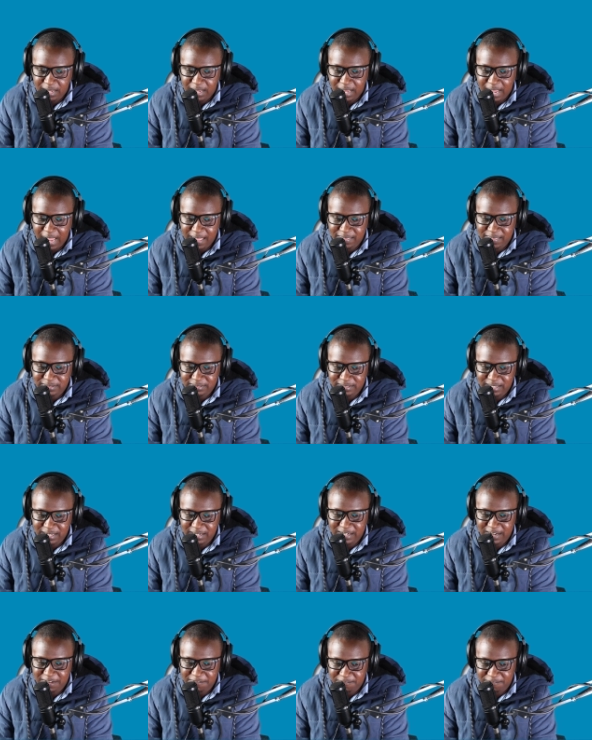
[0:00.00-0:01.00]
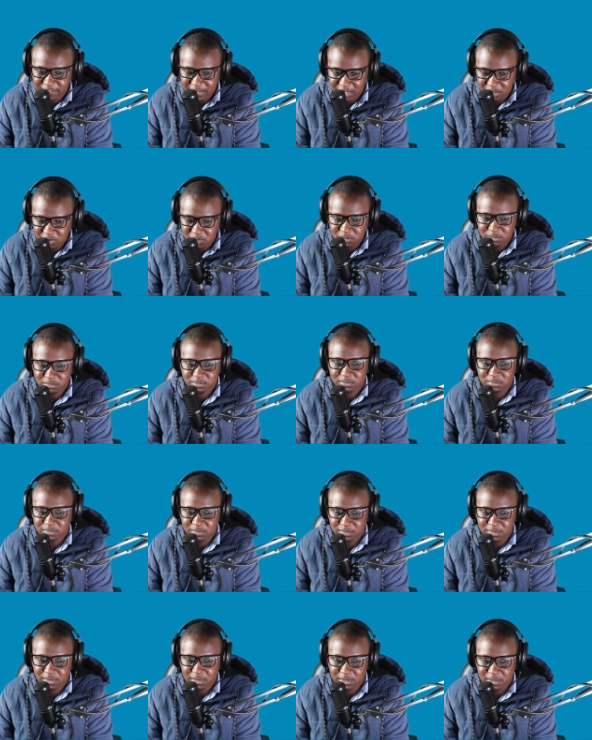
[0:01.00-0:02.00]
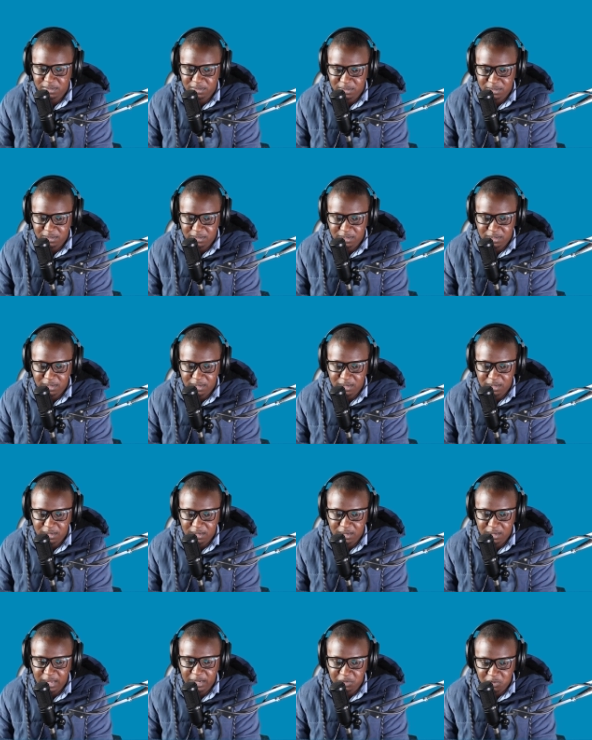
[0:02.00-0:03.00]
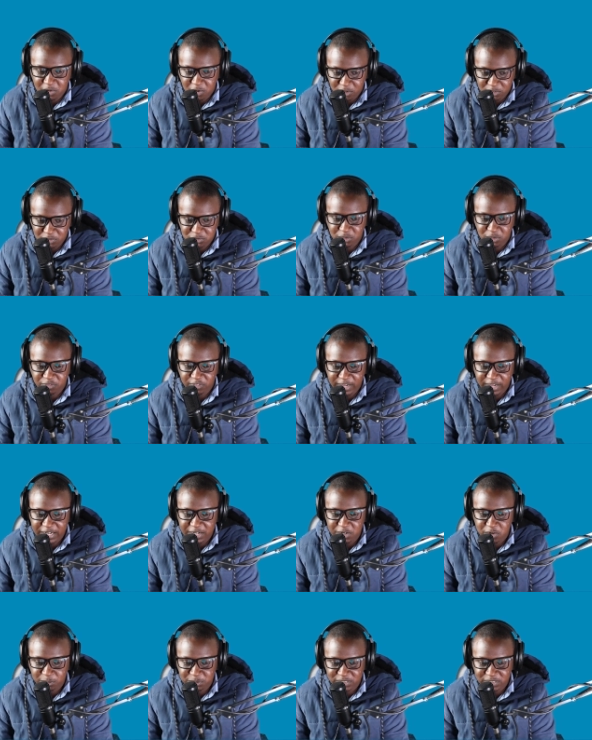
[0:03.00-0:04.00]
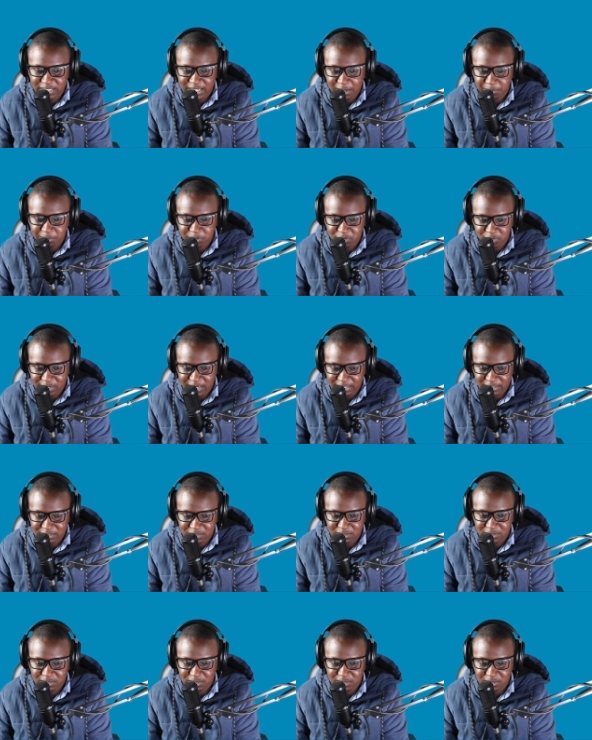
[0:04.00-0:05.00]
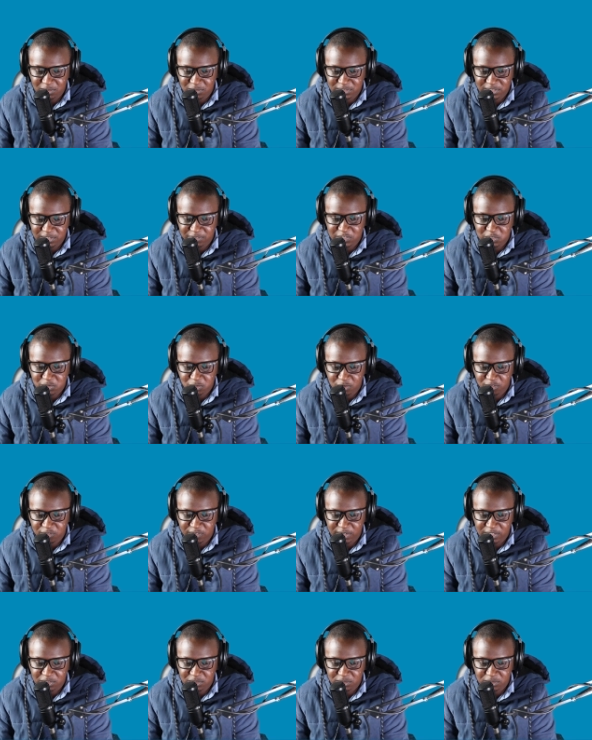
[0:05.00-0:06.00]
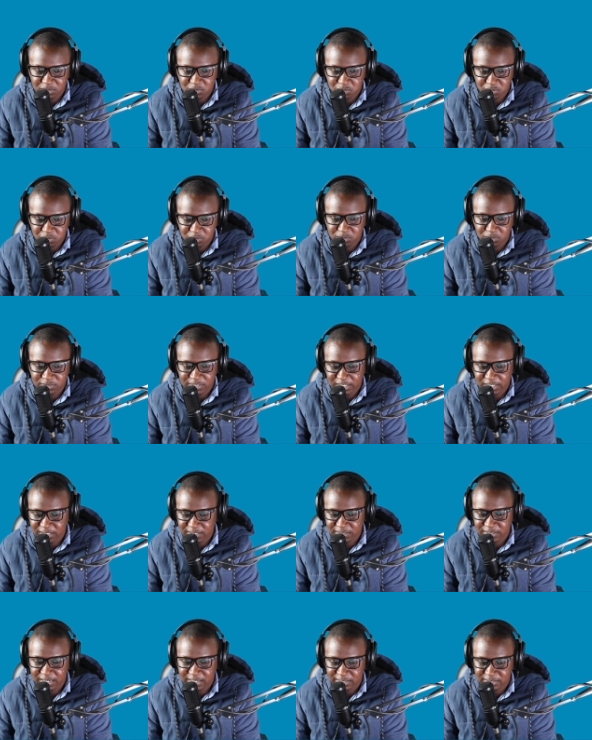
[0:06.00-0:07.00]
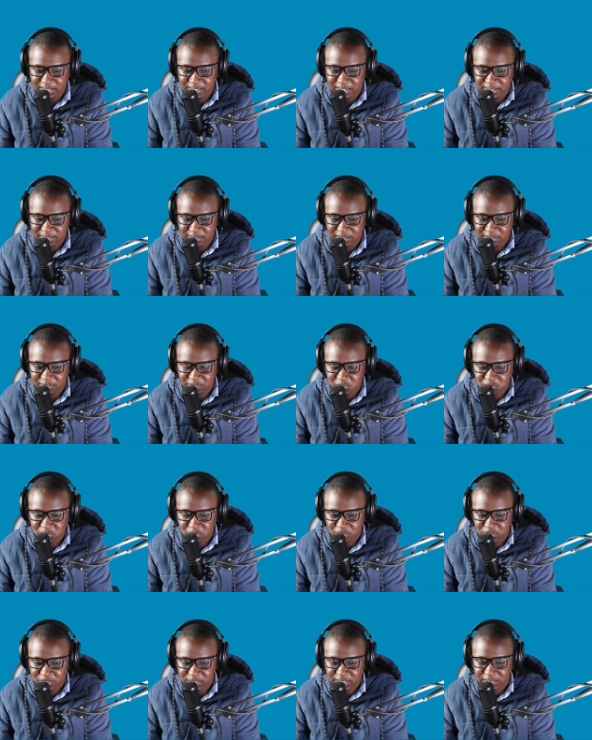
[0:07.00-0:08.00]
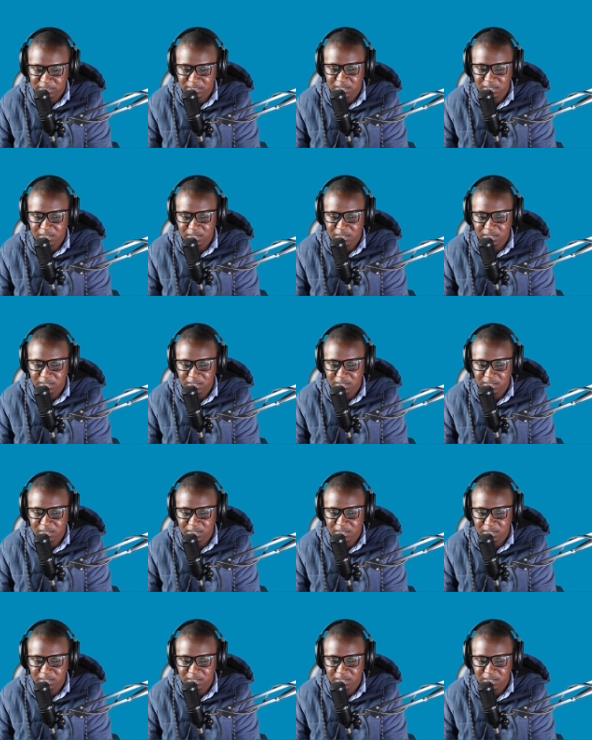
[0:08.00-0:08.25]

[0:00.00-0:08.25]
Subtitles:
Understand the value and cost of any optional products or service offered to you, such as an extended service contract.